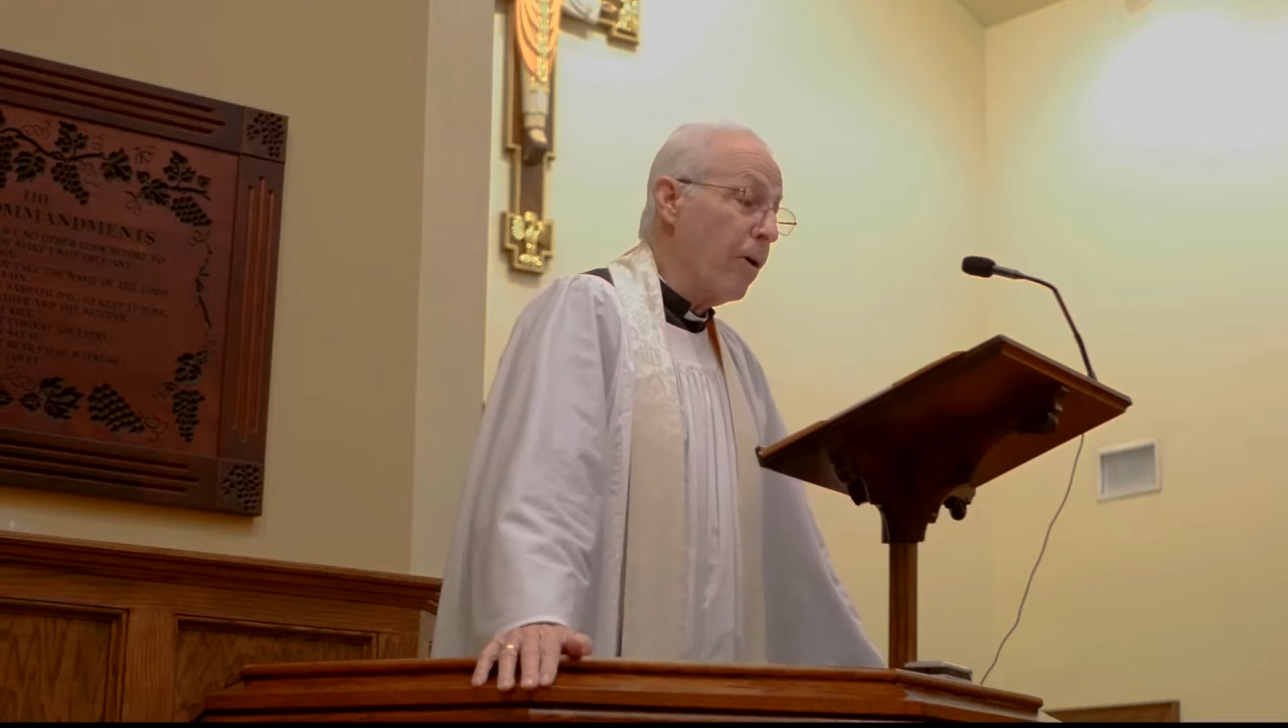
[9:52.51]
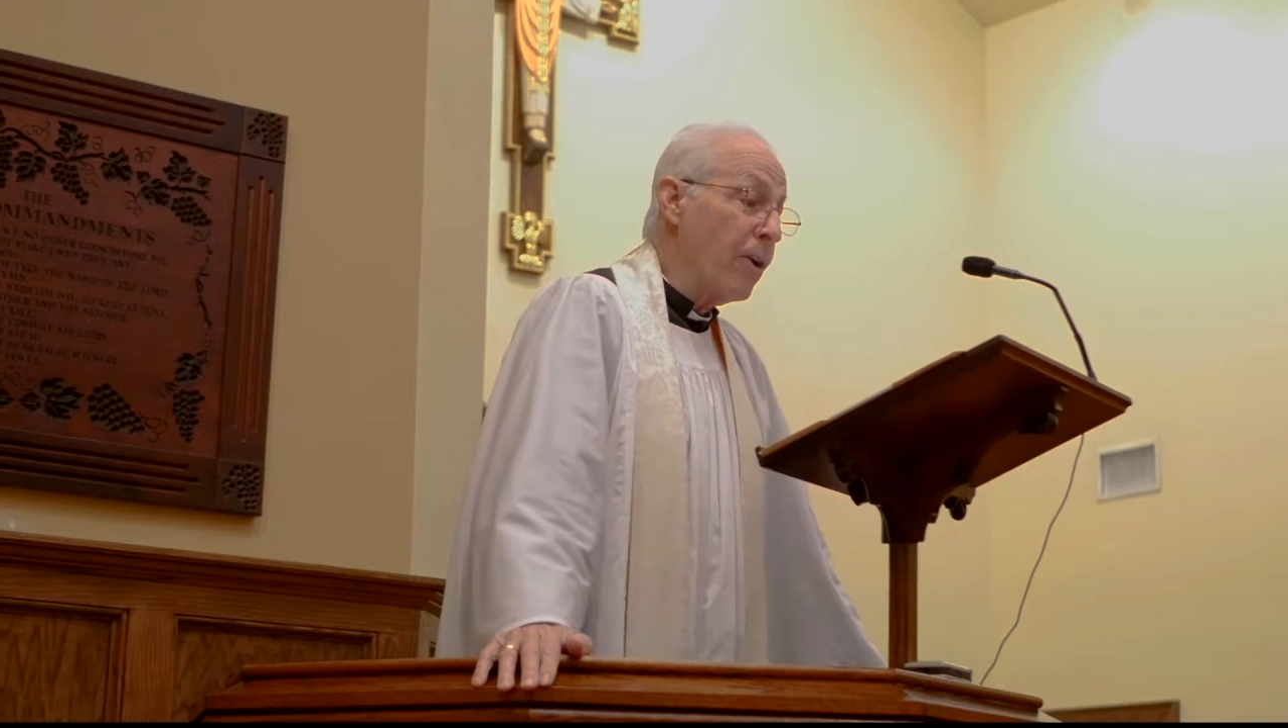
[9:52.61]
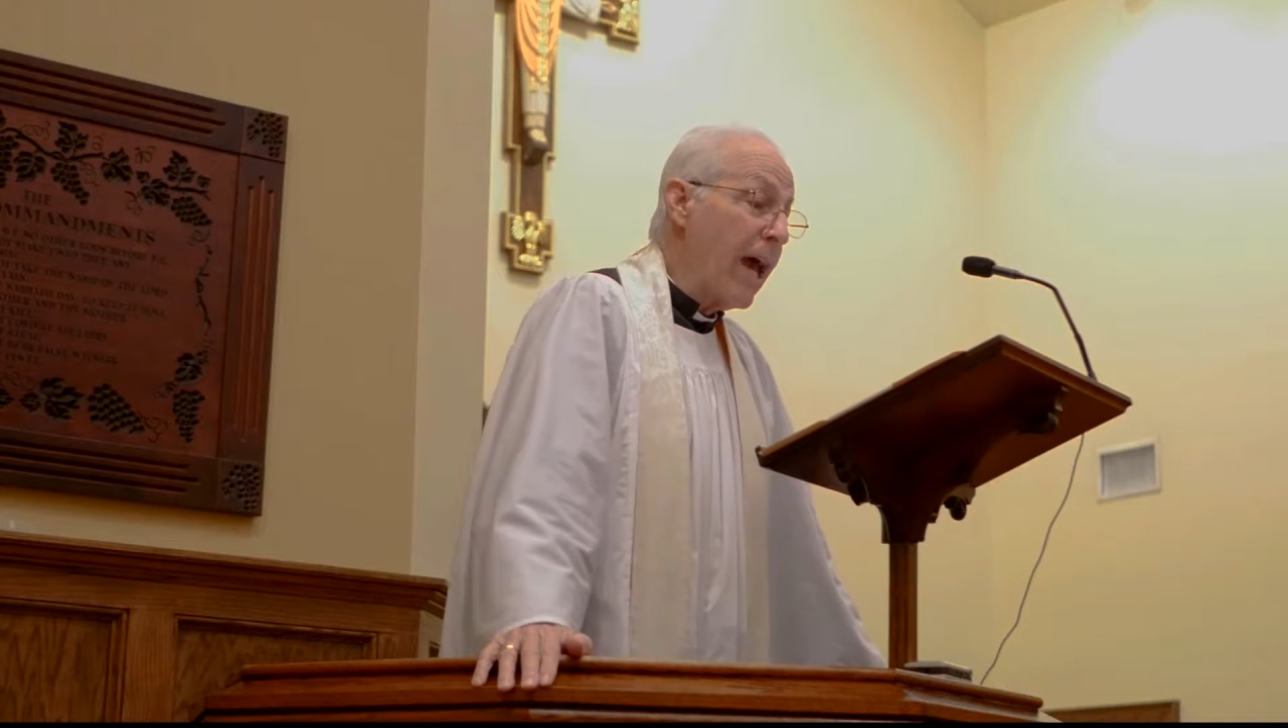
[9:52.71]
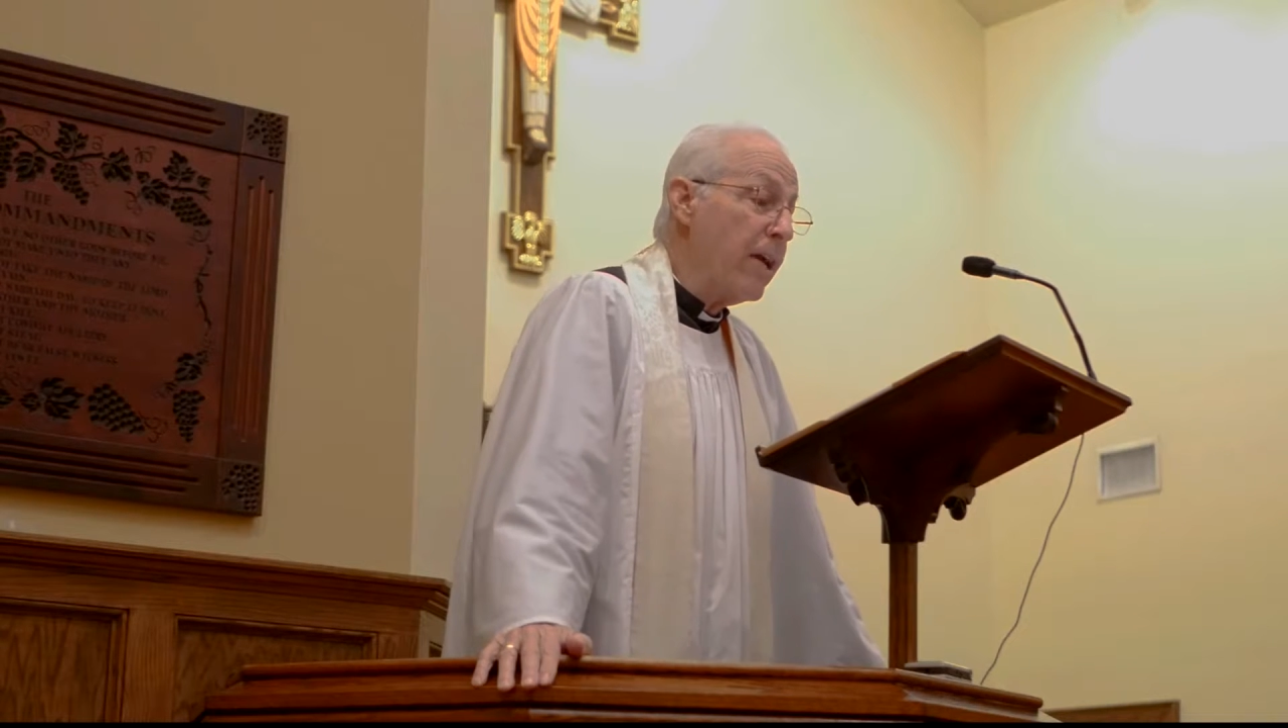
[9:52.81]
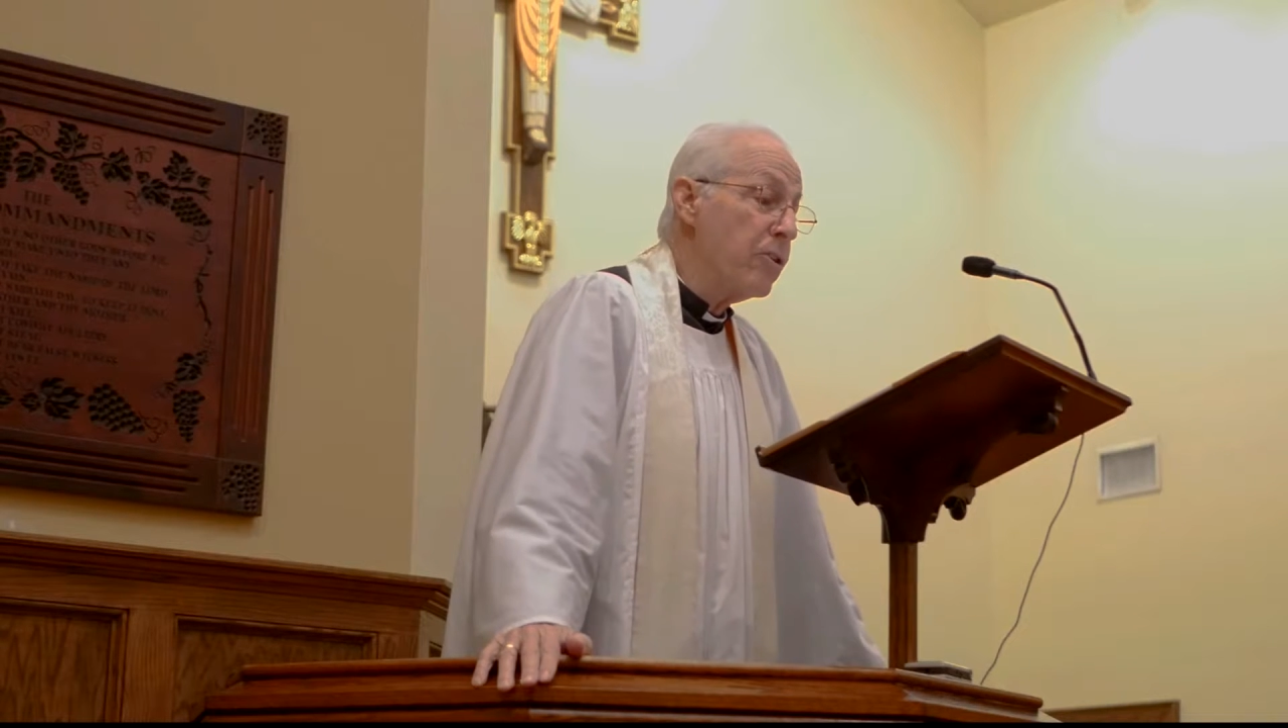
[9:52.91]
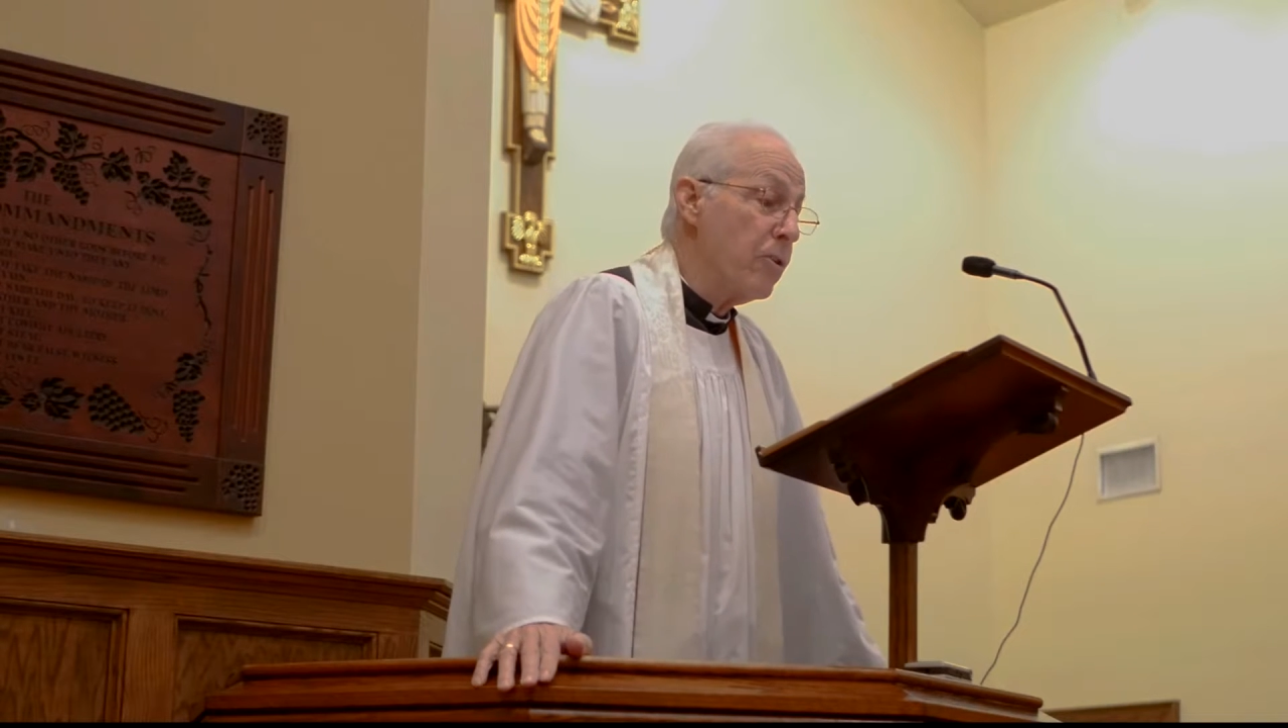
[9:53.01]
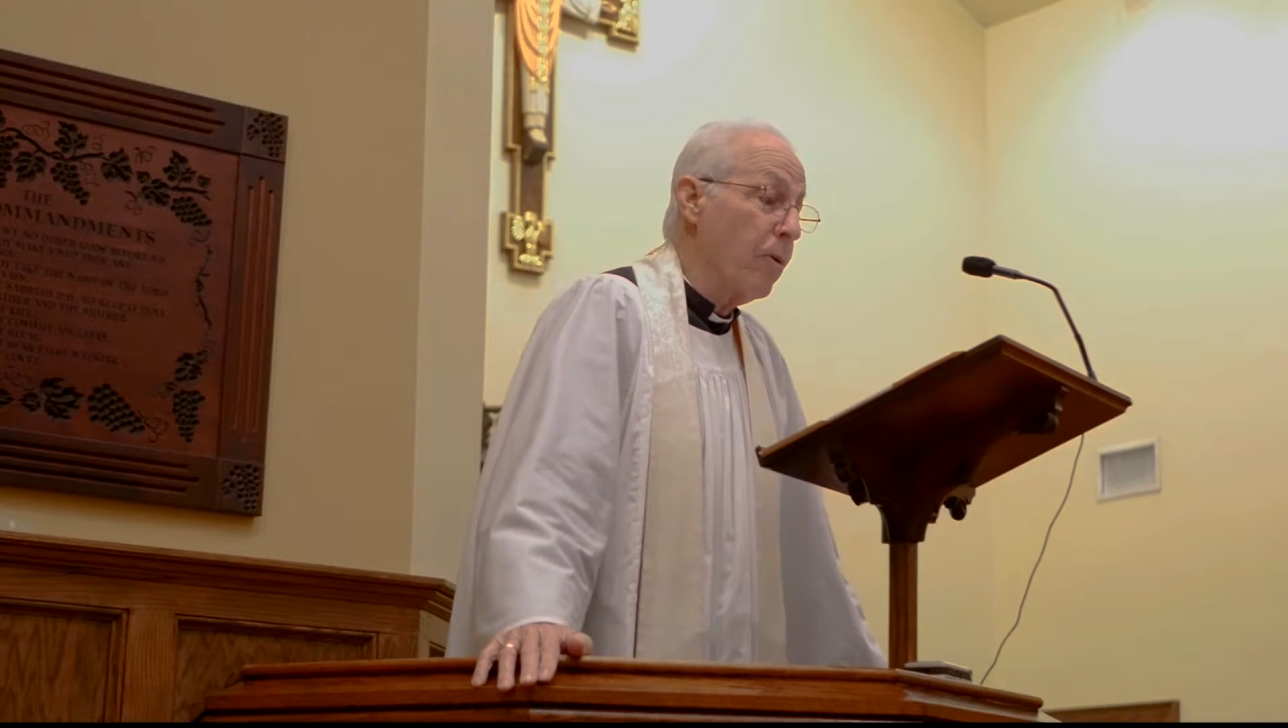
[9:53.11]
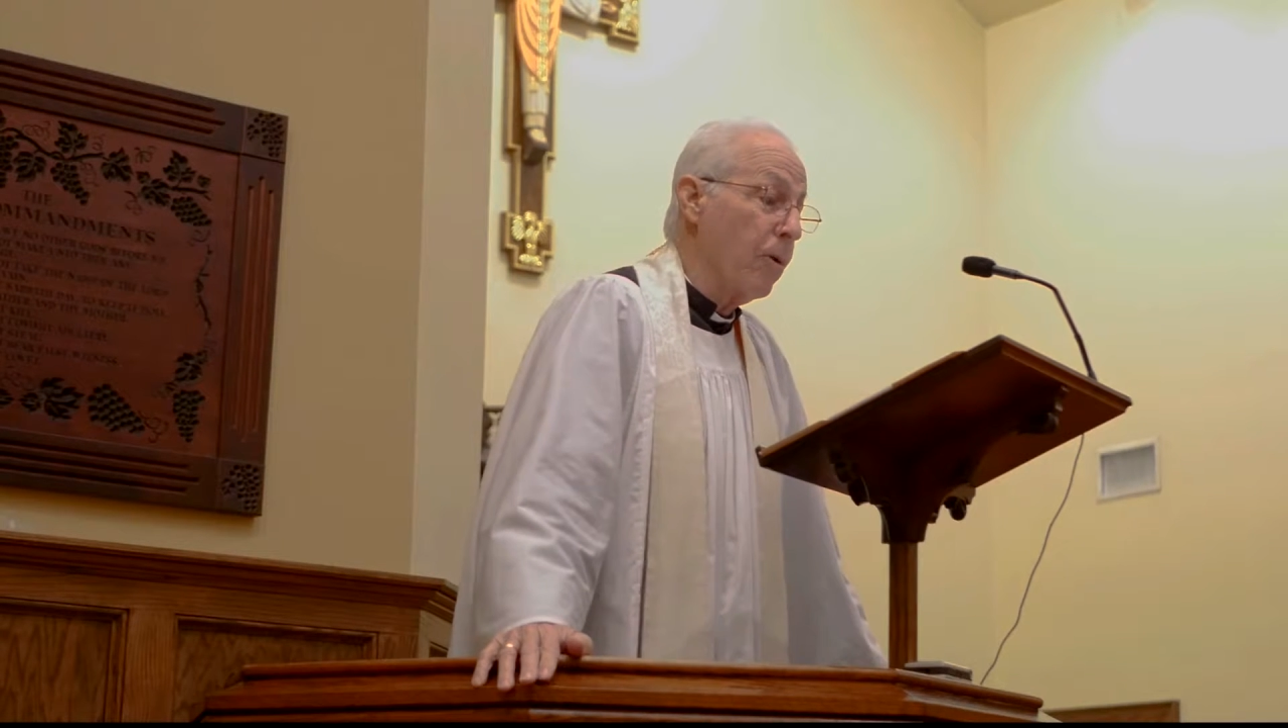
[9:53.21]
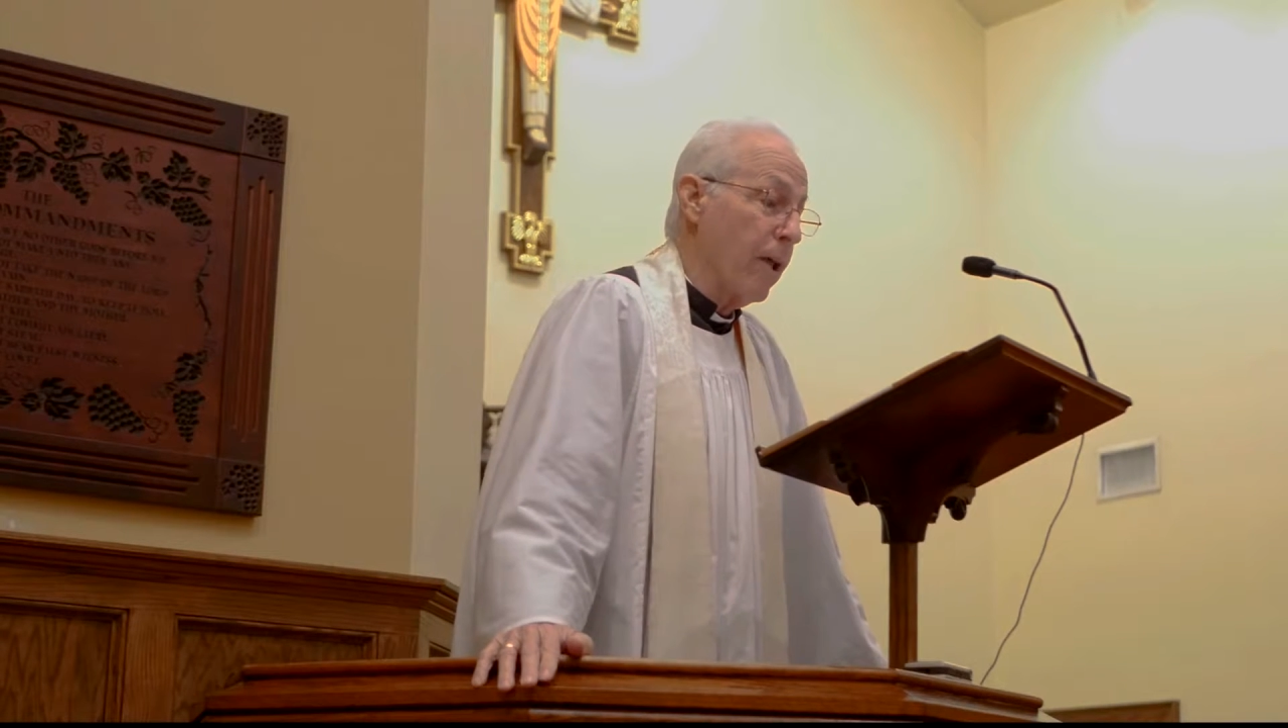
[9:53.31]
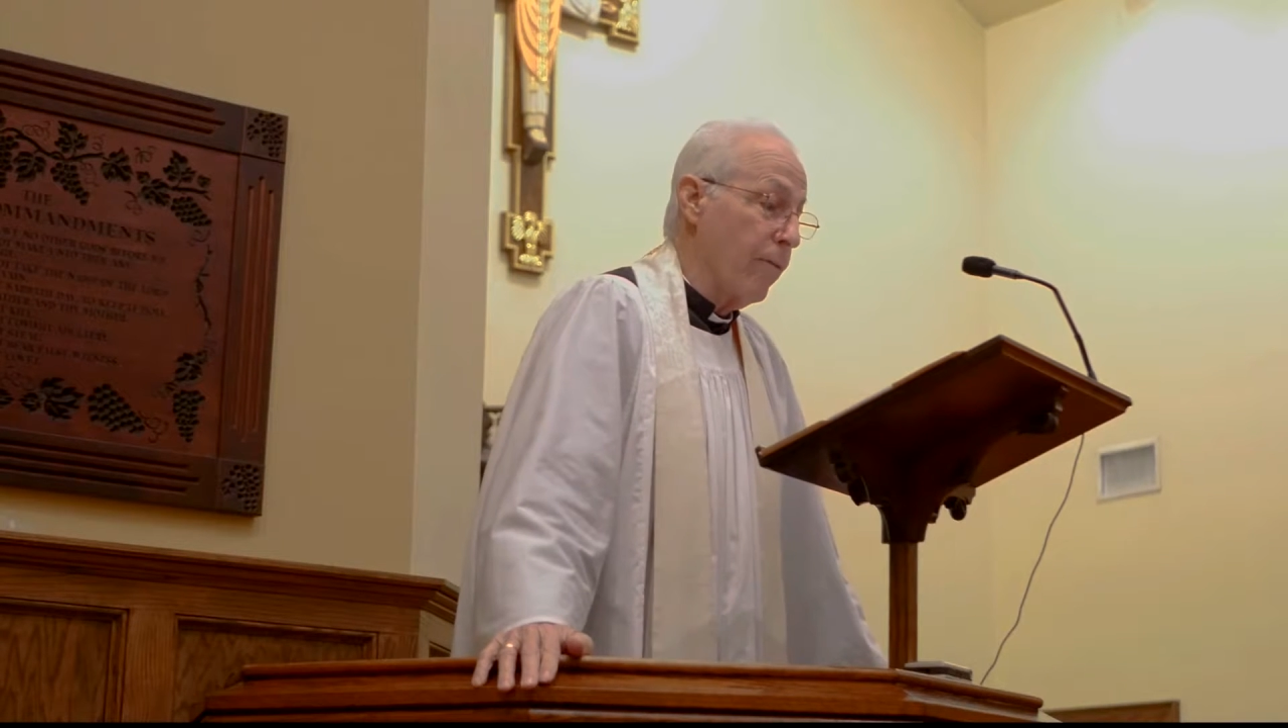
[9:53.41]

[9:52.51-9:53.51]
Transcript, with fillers: or national